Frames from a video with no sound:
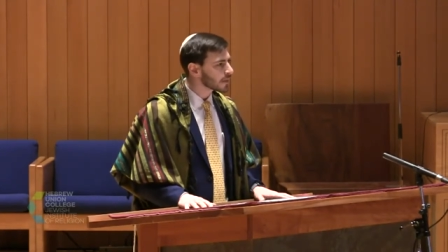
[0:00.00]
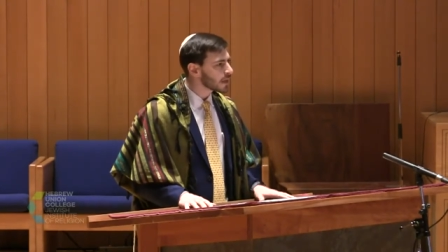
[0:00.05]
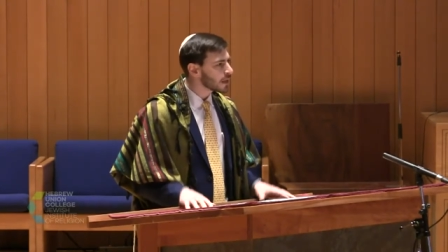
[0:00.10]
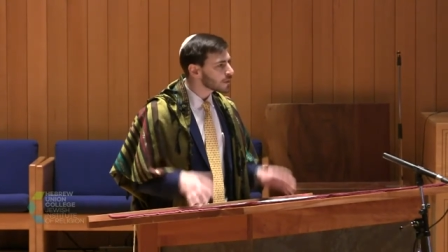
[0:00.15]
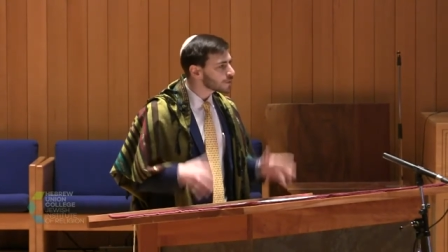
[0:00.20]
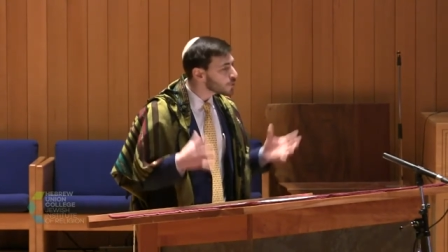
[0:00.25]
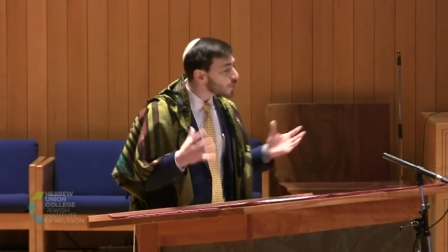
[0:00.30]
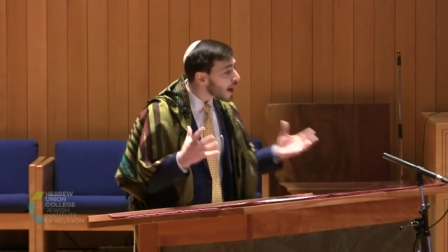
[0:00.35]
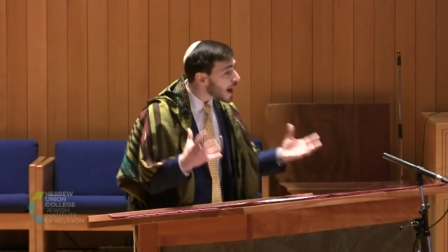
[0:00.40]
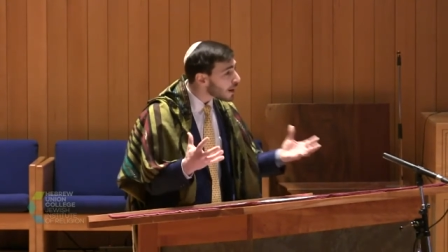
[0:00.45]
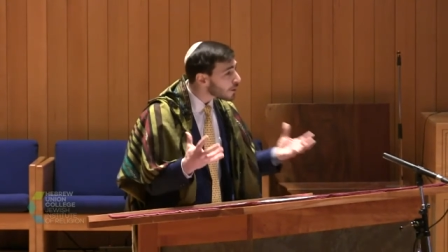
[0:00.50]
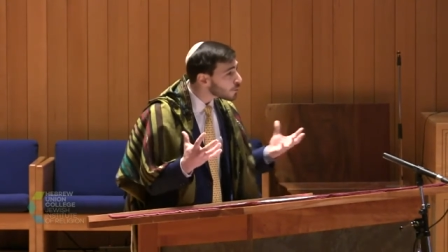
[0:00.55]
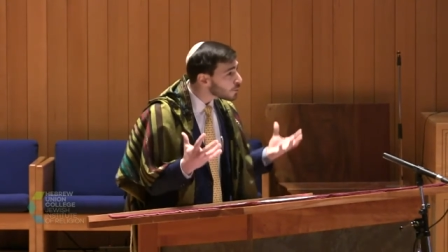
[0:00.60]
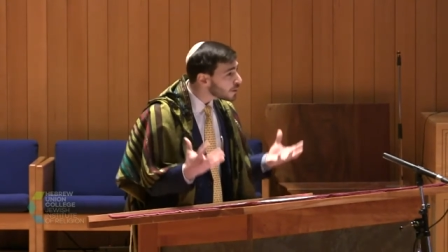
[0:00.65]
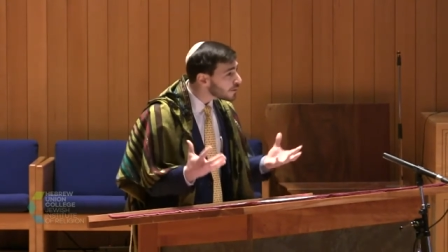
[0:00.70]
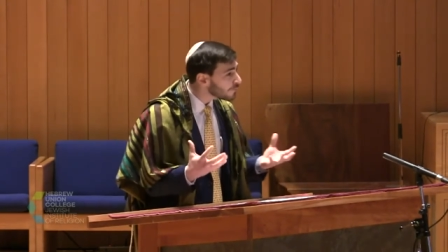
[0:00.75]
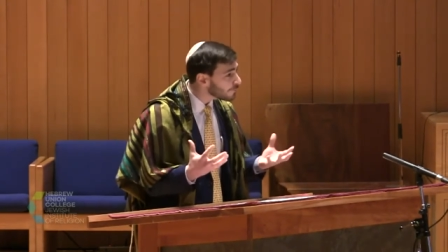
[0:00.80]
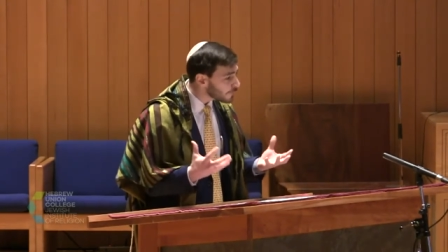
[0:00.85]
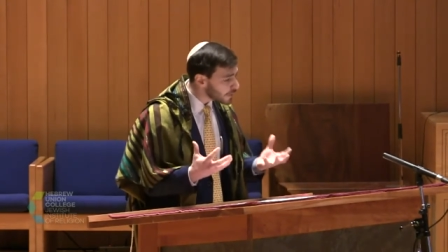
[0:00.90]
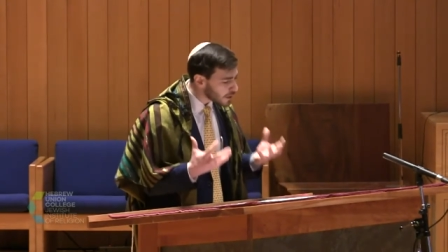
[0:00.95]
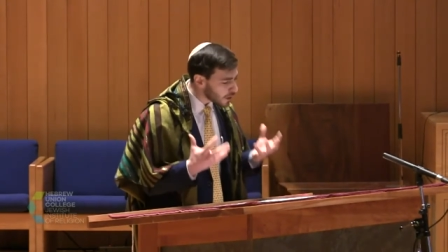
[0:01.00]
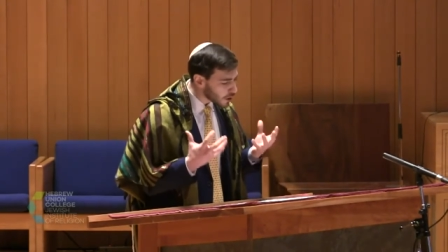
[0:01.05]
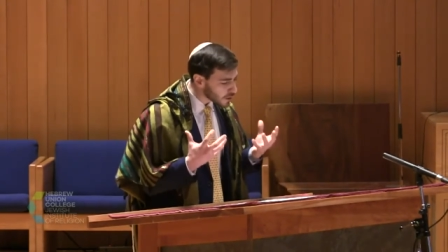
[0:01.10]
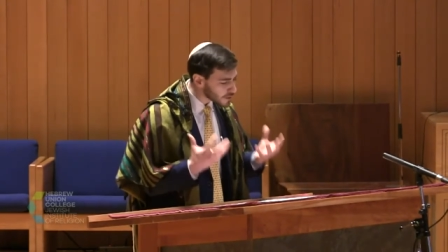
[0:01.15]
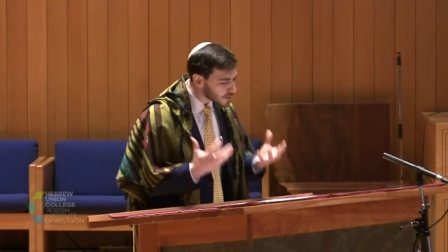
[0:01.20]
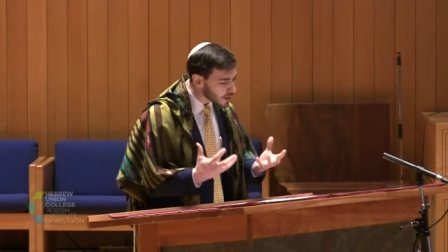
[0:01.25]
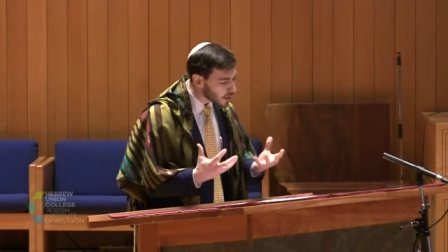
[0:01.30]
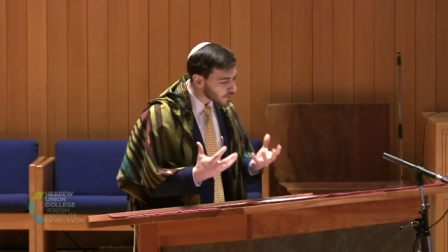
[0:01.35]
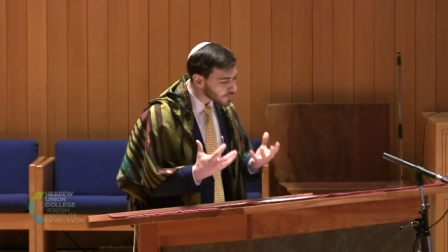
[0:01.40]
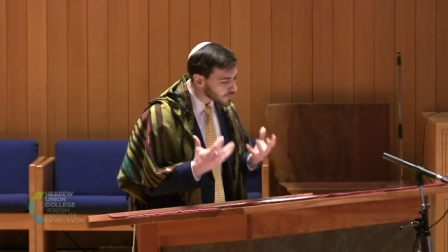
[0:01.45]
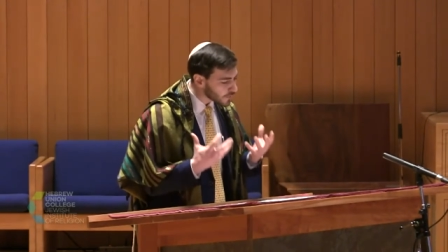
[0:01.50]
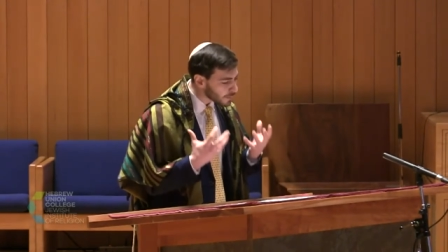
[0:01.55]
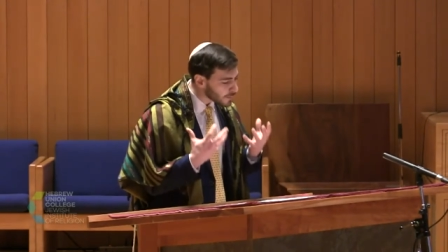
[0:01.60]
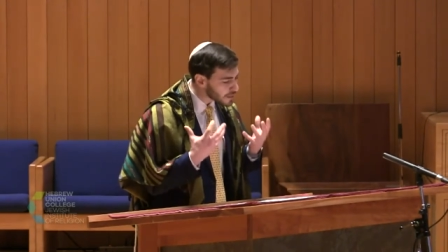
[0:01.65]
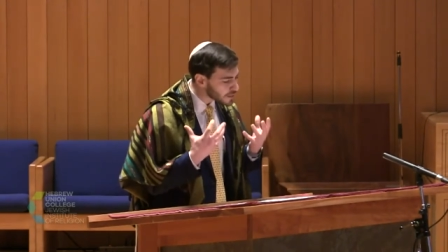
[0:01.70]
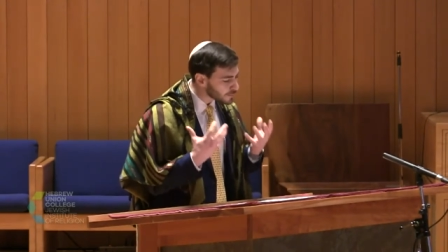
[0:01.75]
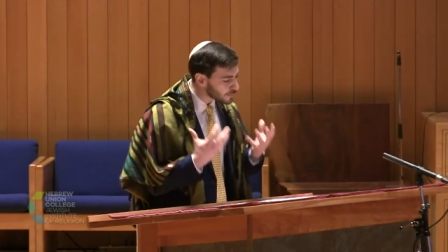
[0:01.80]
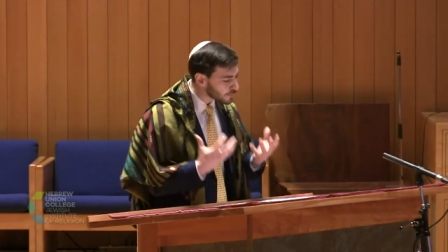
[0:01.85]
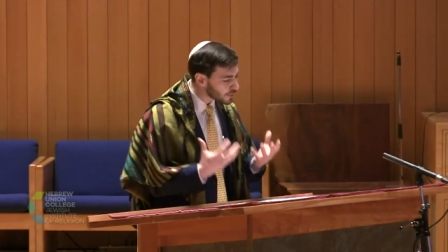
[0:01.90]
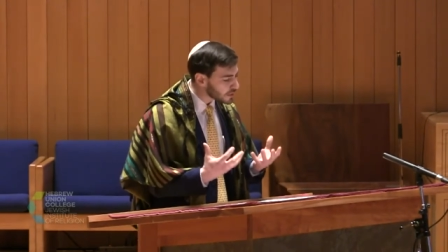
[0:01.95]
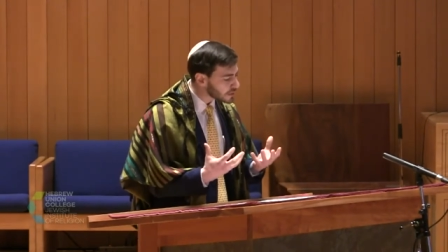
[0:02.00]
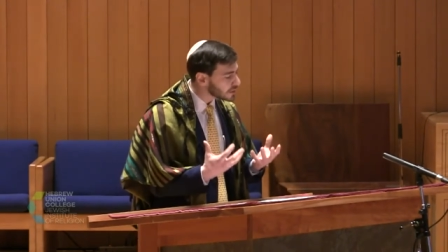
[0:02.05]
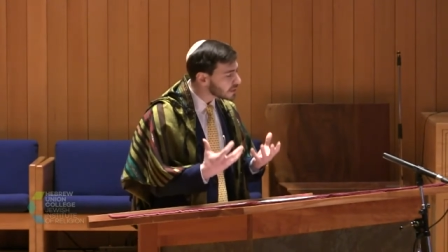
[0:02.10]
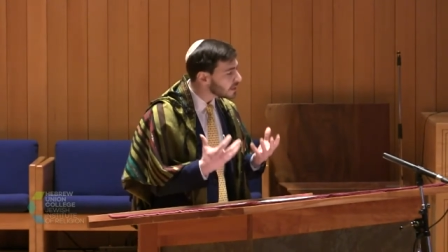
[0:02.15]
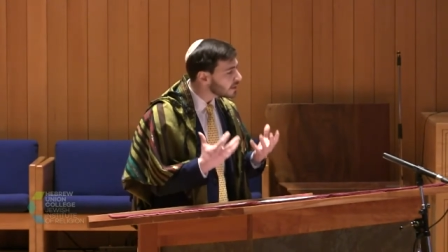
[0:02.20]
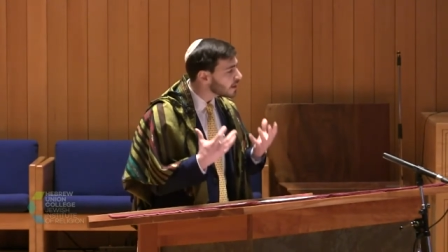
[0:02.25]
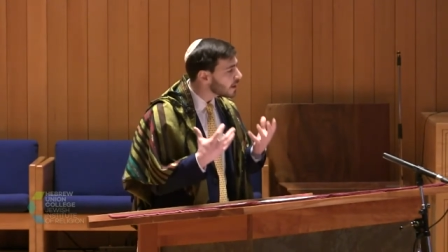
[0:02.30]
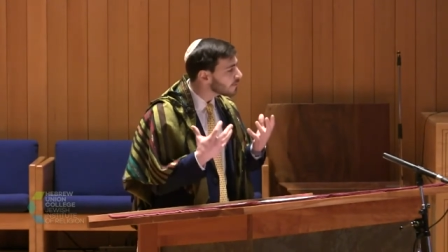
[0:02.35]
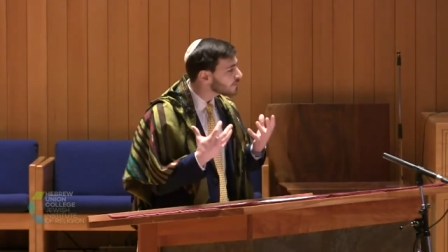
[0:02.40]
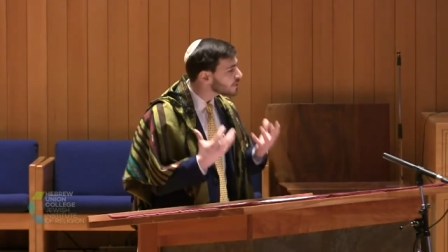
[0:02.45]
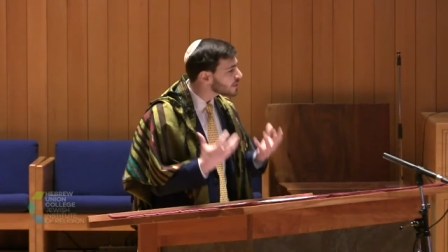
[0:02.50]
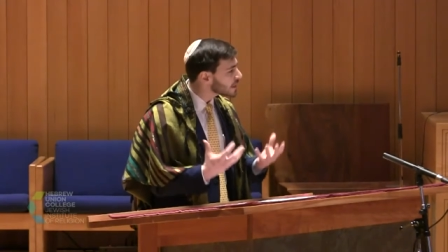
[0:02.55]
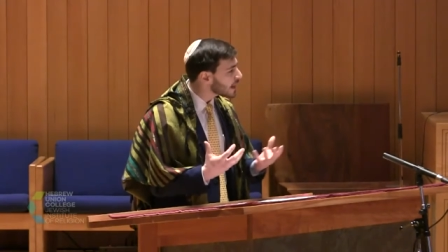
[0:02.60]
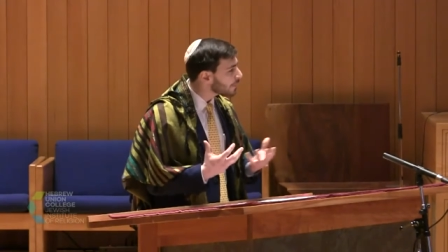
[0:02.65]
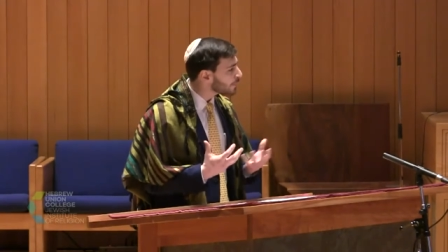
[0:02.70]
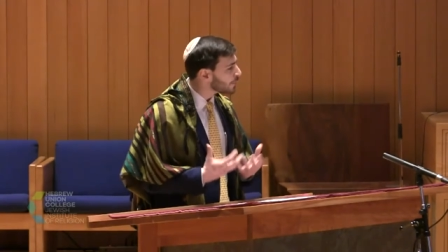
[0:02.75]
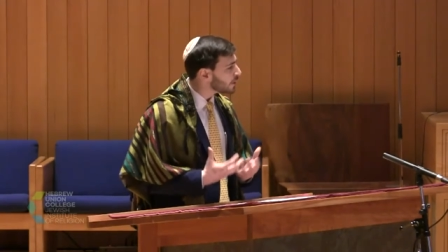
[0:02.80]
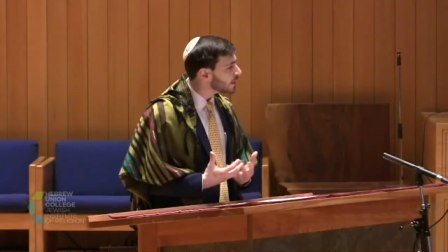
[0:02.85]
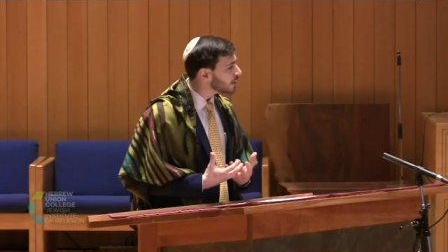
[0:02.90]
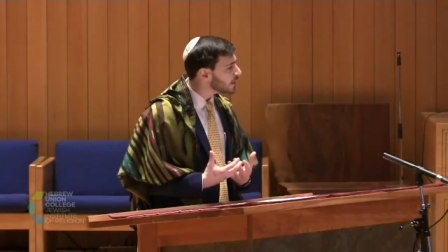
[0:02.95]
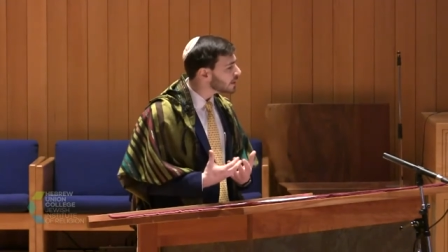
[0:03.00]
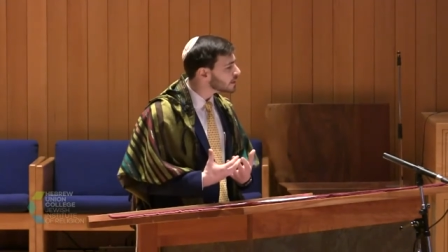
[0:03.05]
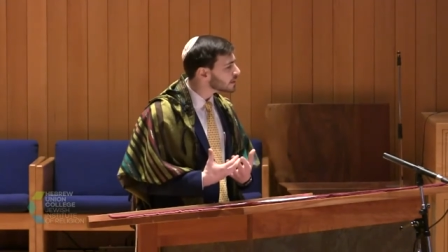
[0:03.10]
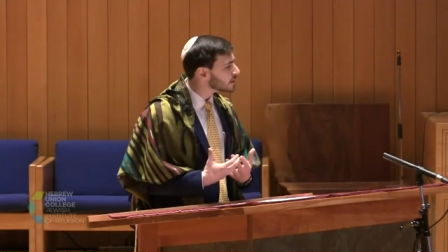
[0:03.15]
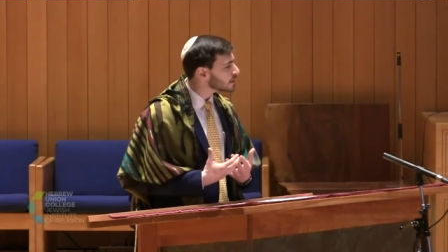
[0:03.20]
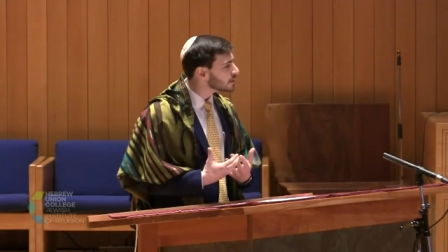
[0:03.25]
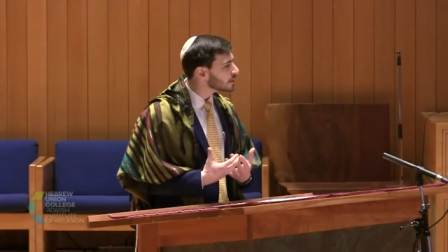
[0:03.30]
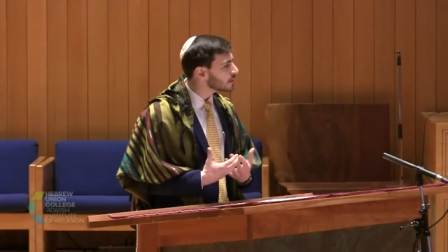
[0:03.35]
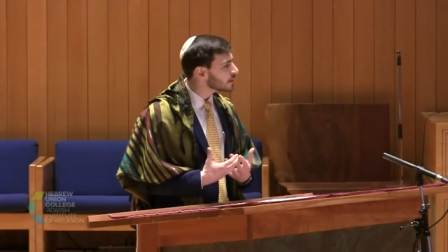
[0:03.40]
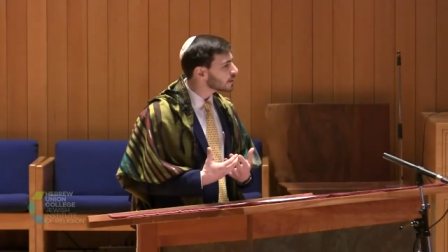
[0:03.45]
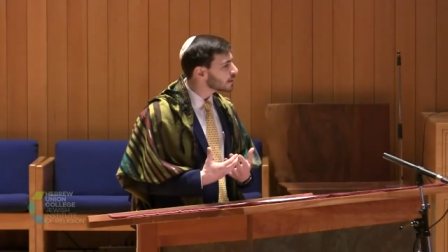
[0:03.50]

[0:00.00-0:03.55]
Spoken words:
So how do we free ourselves from this prison of separateness?